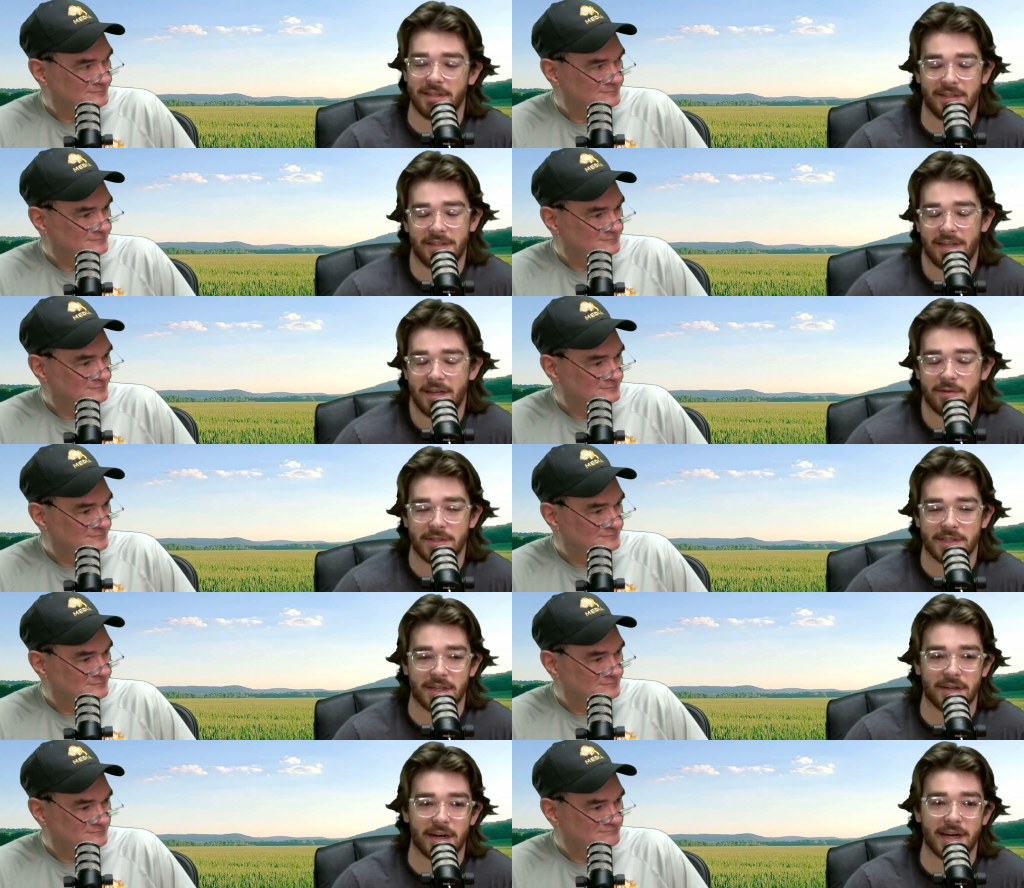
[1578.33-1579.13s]
Speaker 1: It
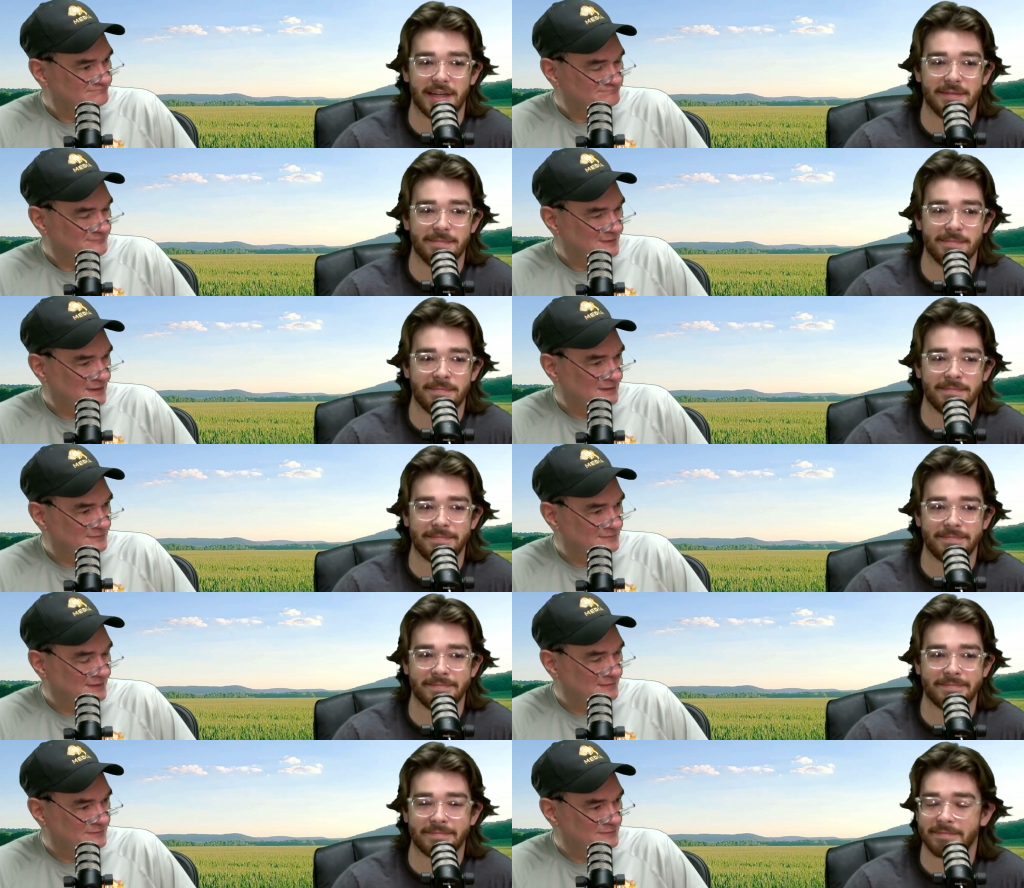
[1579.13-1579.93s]
was all right.
Speaker 2: Yeah,
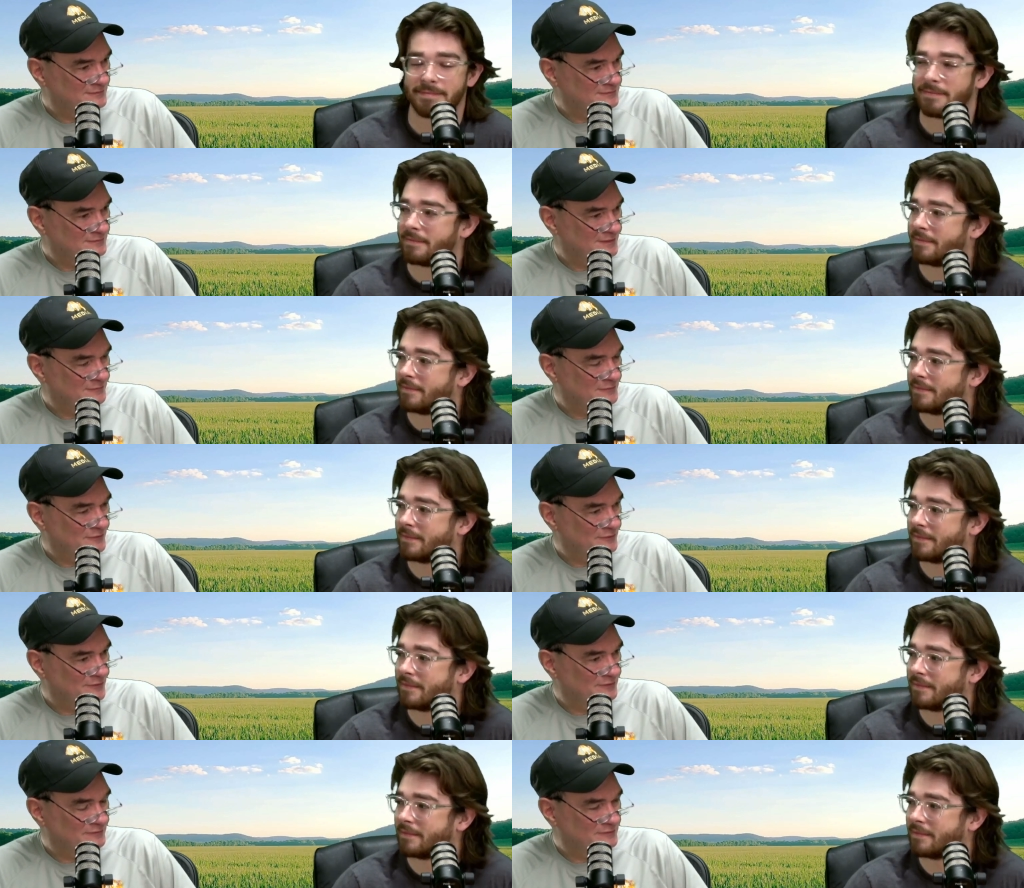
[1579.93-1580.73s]
never never
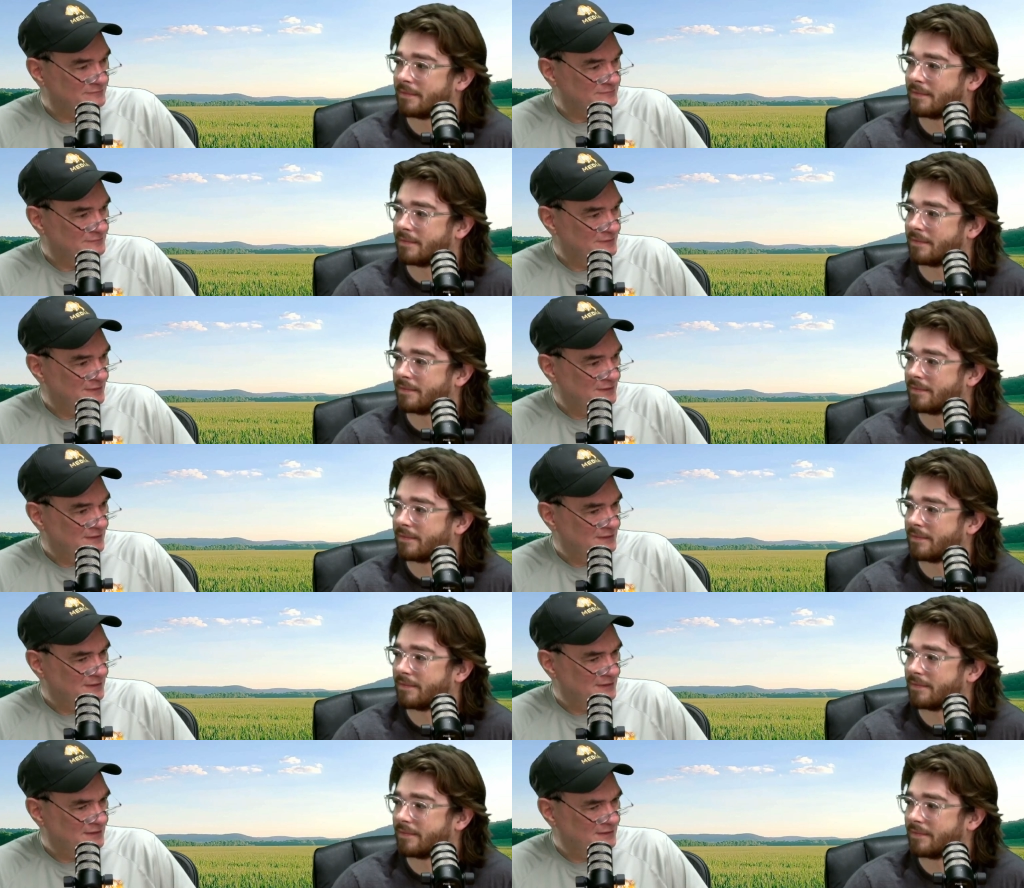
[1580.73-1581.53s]
heard of it.
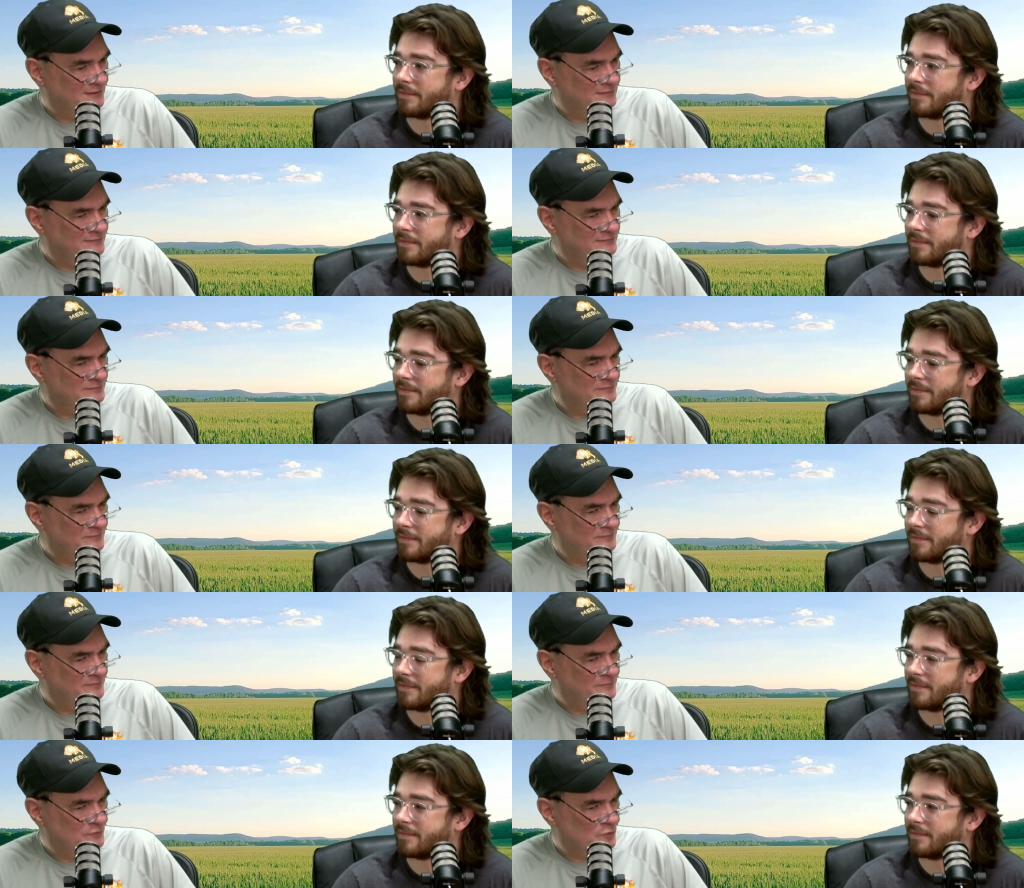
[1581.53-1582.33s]
Uh,
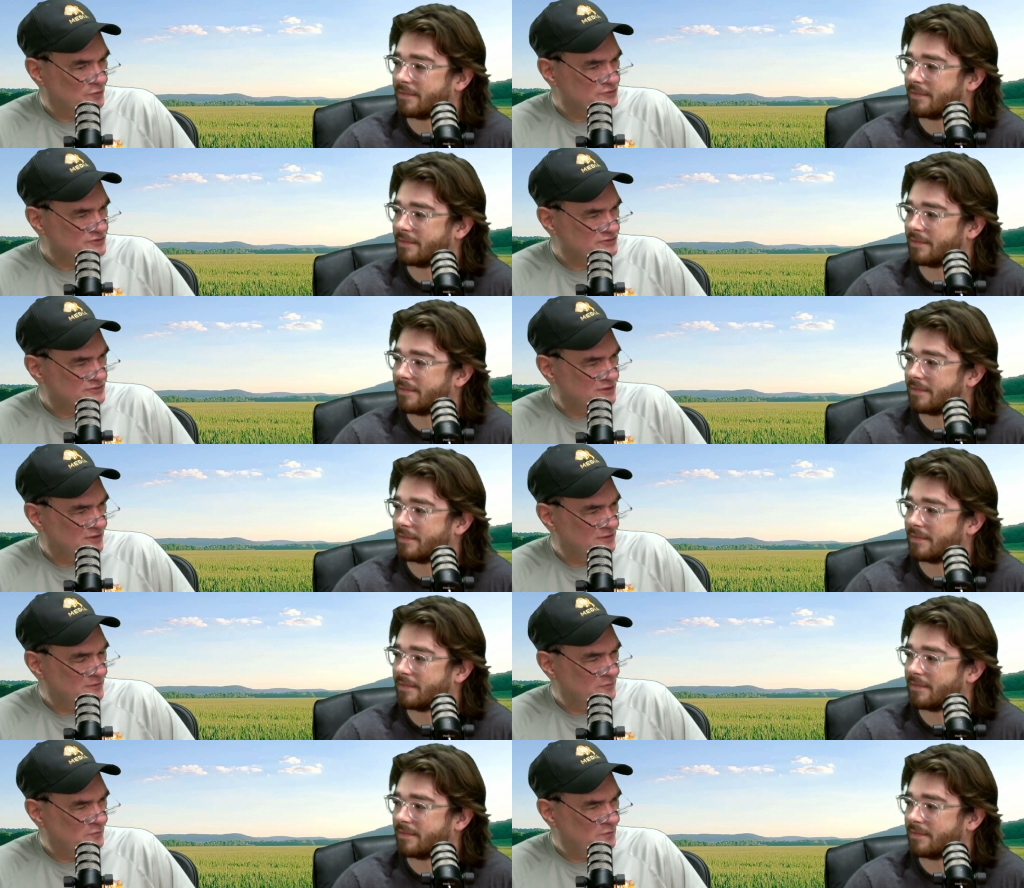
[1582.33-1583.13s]
of course,
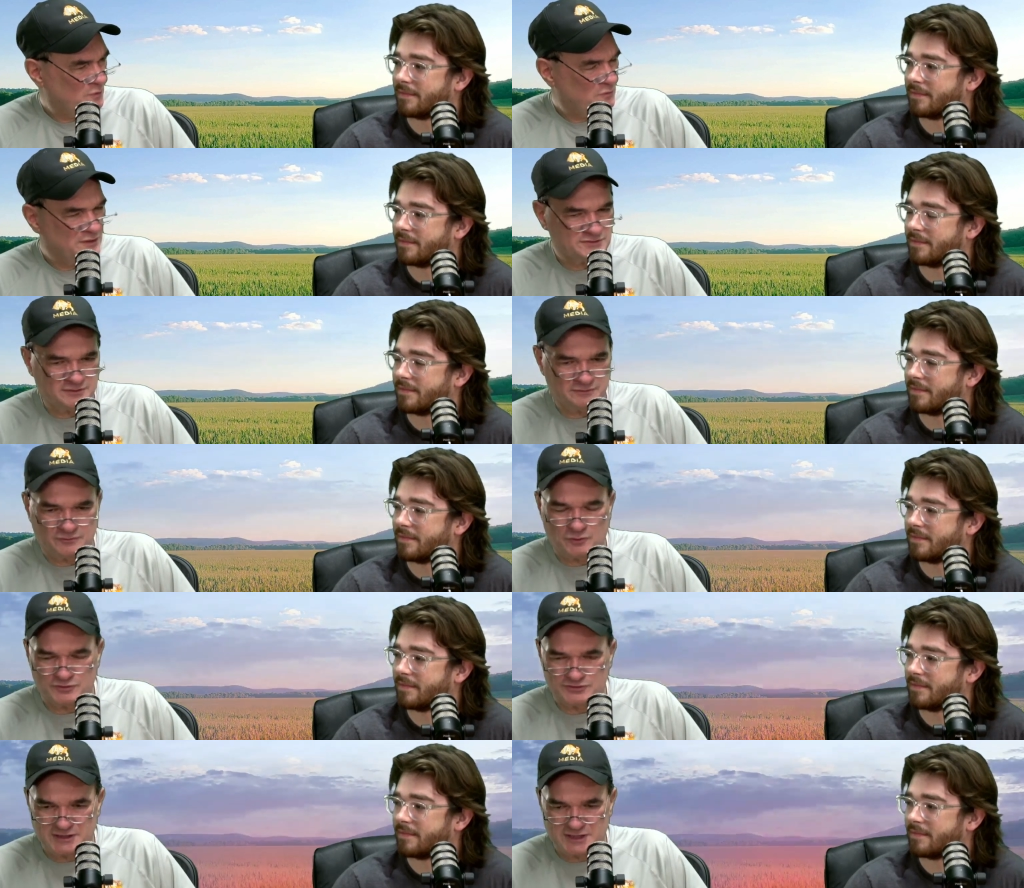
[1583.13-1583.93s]
uh, what was it? Of
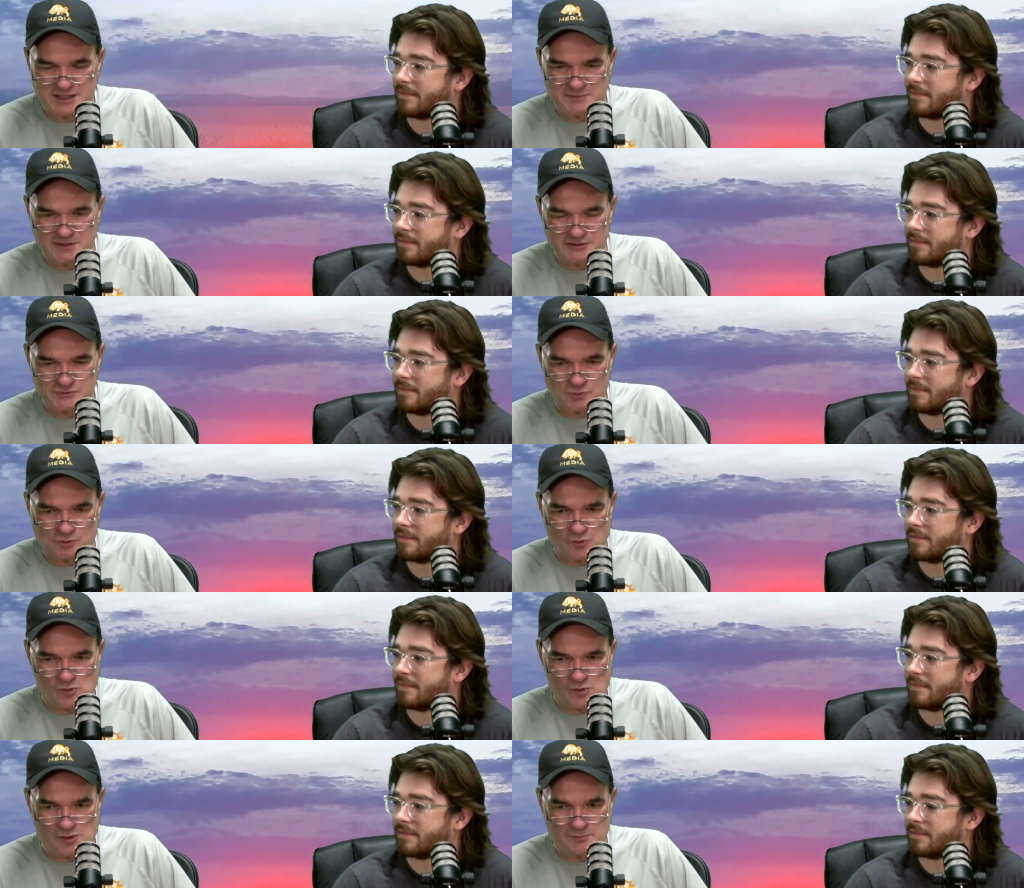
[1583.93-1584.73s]
course, the Emmys were
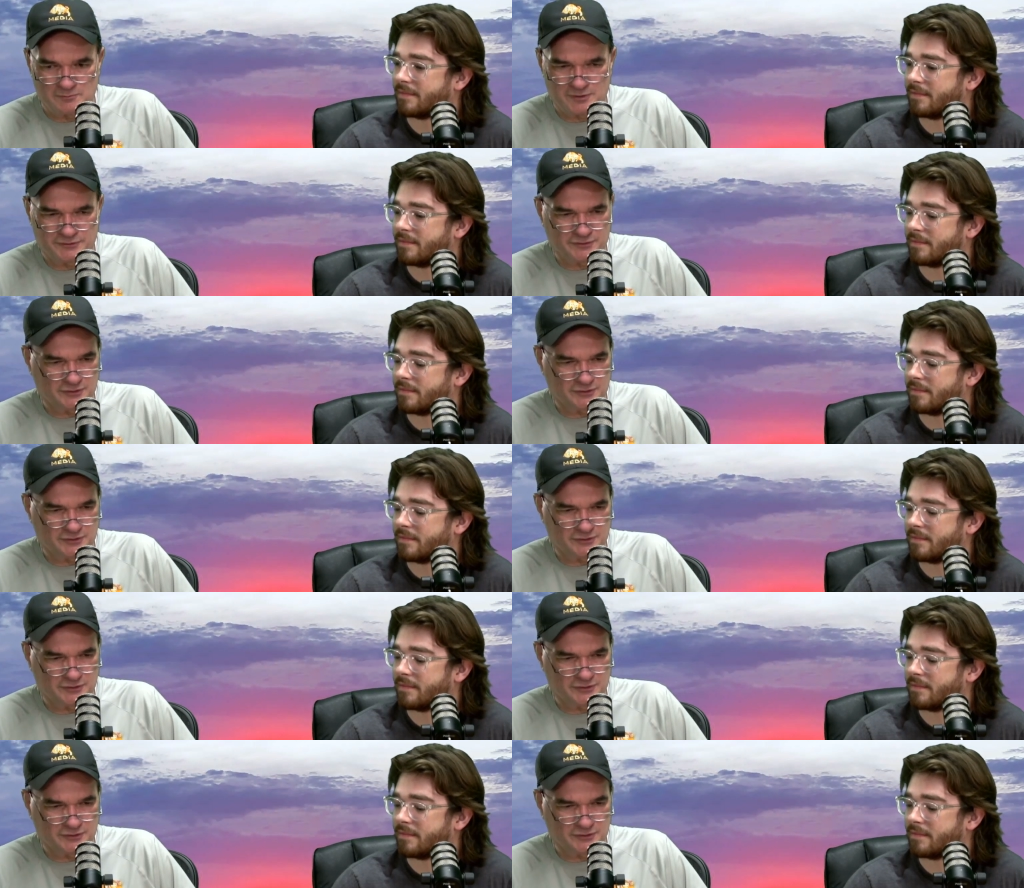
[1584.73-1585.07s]
on, but the